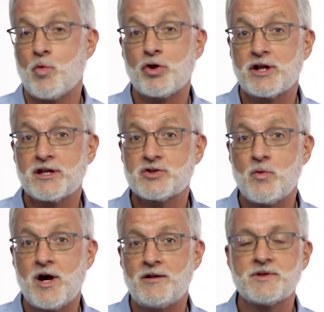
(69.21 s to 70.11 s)
working as
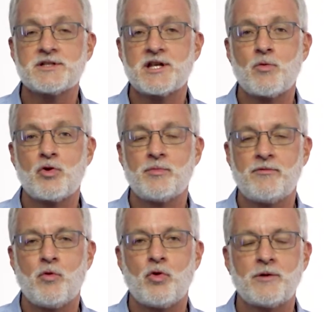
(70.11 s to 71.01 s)
well as they were
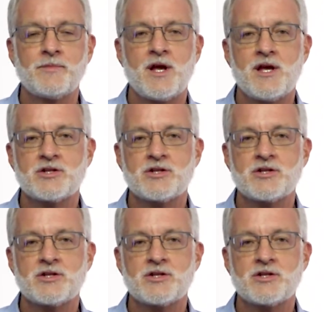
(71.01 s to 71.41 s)
before.